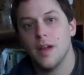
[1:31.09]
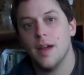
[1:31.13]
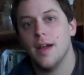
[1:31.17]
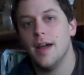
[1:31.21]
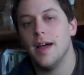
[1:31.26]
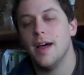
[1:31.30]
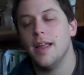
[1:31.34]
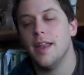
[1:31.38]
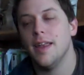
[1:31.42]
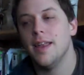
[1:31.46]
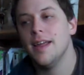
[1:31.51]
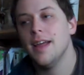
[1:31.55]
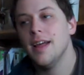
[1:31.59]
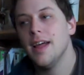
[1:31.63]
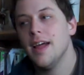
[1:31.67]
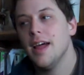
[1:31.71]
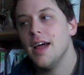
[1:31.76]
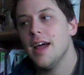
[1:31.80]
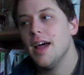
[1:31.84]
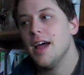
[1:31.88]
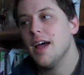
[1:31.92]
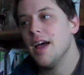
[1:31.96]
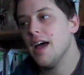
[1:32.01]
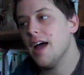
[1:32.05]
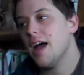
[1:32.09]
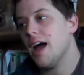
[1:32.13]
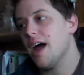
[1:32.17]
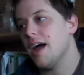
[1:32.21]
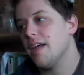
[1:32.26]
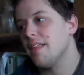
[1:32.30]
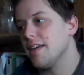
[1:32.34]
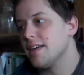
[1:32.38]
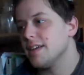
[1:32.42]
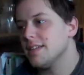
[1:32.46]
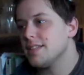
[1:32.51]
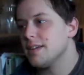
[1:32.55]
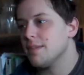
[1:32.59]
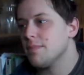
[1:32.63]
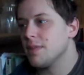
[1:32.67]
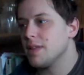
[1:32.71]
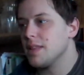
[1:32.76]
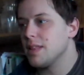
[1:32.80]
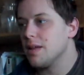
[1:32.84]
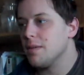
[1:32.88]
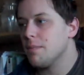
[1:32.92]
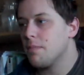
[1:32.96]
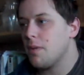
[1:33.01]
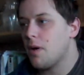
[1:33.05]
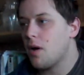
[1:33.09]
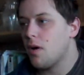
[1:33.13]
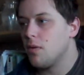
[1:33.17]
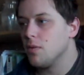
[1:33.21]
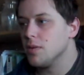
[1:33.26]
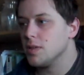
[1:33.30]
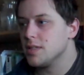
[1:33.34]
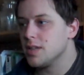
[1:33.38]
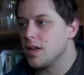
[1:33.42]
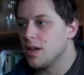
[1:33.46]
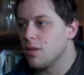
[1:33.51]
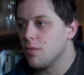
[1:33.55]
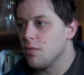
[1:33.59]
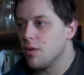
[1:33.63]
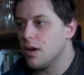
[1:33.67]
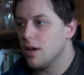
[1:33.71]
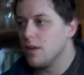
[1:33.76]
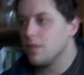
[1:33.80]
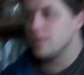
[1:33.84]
And I think something that Paul was not aware